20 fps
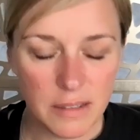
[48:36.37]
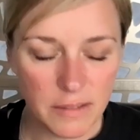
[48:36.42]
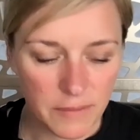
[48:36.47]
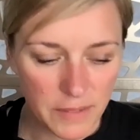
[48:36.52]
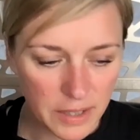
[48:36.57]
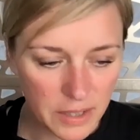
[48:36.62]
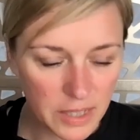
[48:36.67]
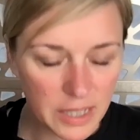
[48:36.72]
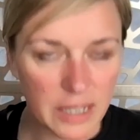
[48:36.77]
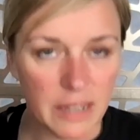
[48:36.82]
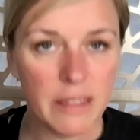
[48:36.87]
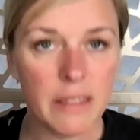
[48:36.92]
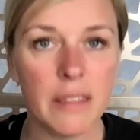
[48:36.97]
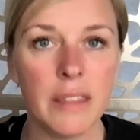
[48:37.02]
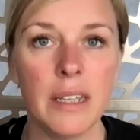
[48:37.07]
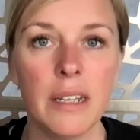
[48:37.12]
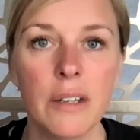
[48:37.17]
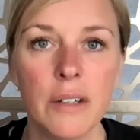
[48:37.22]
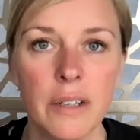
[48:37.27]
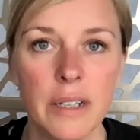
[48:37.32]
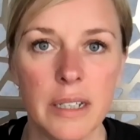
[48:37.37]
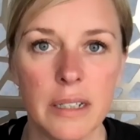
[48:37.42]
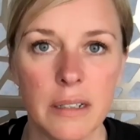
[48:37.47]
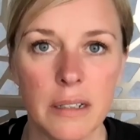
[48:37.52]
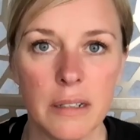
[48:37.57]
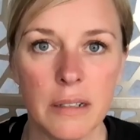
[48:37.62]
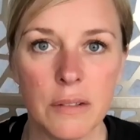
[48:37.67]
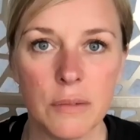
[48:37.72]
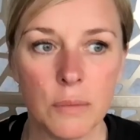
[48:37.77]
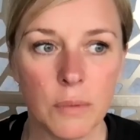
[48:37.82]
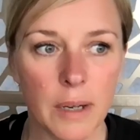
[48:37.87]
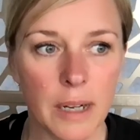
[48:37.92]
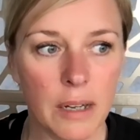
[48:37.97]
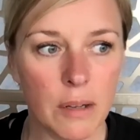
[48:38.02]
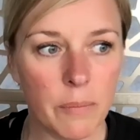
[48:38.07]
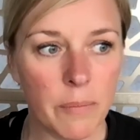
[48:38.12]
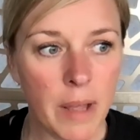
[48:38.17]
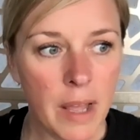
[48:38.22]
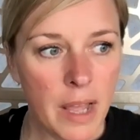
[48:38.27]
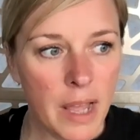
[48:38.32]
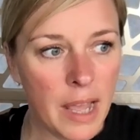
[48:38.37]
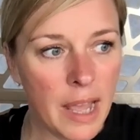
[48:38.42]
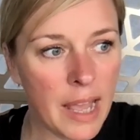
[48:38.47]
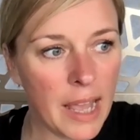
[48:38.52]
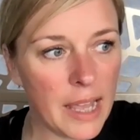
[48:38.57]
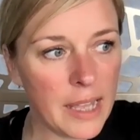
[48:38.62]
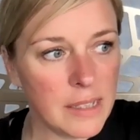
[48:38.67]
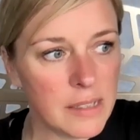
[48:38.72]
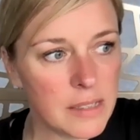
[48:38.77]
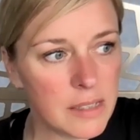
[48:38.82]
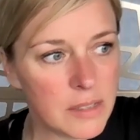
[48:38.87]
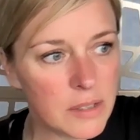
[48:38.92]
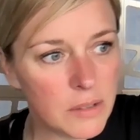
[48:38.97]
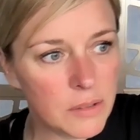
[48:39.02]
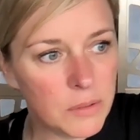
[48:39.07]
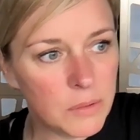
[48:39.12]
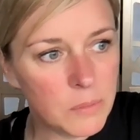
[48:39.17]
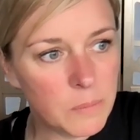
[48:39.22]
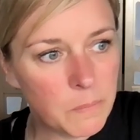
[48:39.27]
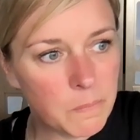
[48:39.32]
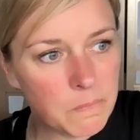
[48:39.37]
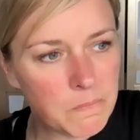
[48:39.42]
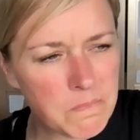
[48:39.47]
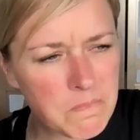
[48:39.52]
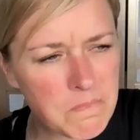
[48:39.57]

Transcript: the very ethereal realm. And so